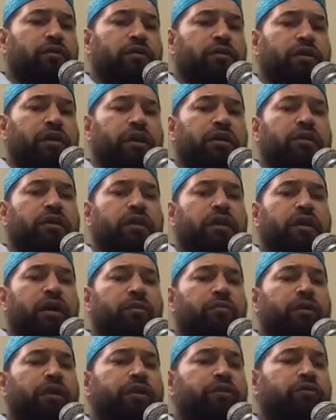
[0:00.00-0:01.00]
in the
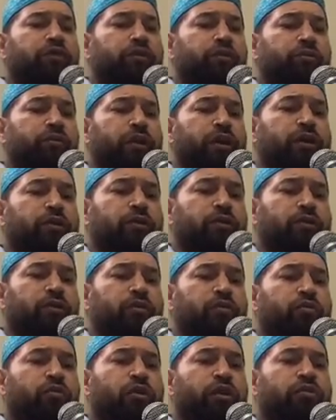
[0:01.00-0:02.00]
obligatory prayer,
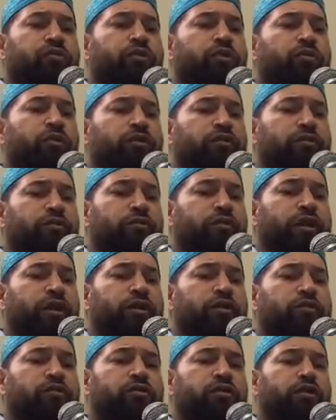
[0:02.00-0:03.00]
whenever you want to pray,
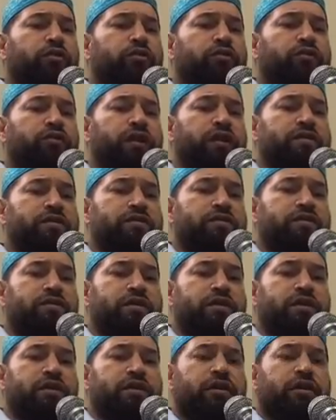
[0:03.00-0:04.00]
you need to face
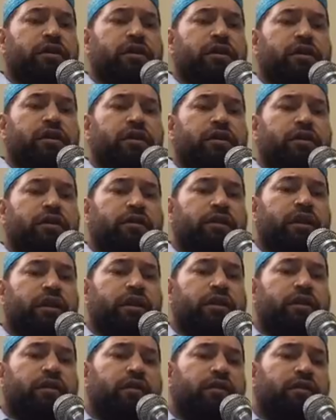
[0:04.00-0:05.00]

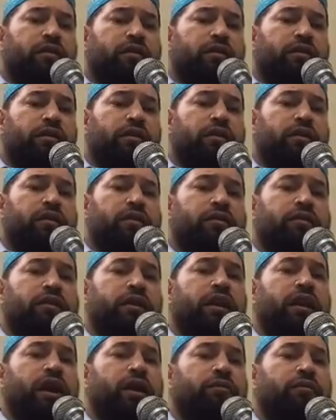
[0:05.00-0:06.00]
the
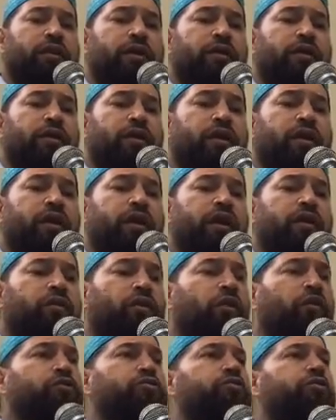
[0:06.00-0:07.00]
Kaaba. And
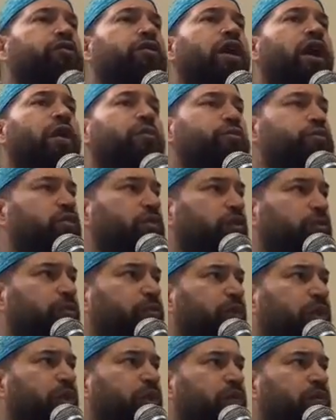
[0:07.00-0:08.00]
also in the optional
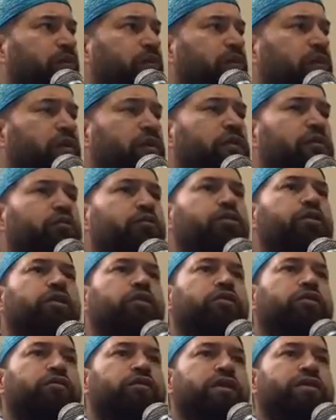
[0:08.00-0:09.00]
prayer, you need
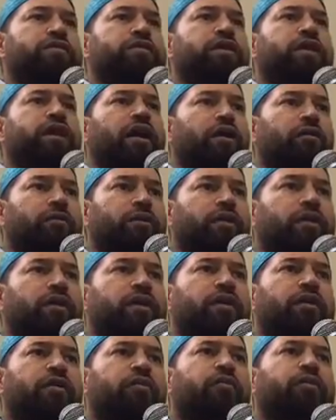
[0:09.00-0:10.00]
to face the Kaaba,
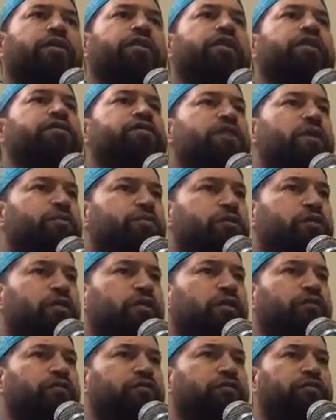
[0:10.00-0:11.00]
with the exception
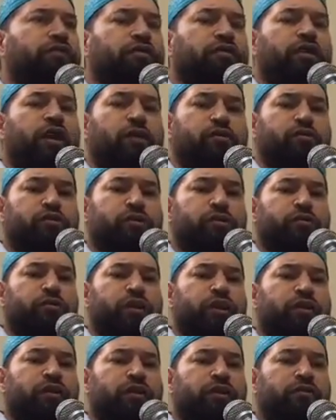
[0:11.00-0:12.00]
of the optional
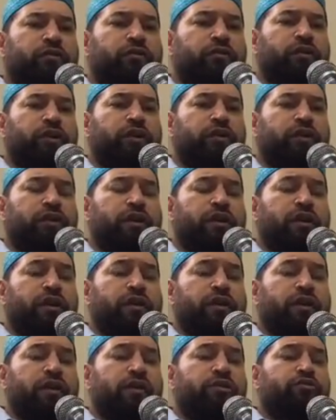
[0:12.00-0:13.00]
prayer that one
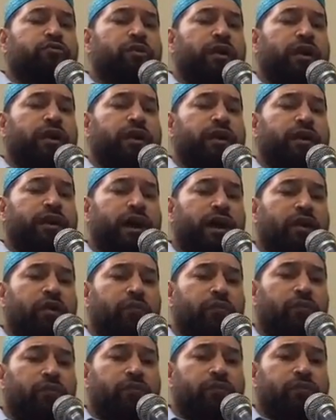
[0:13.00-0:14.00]
is riding an animal.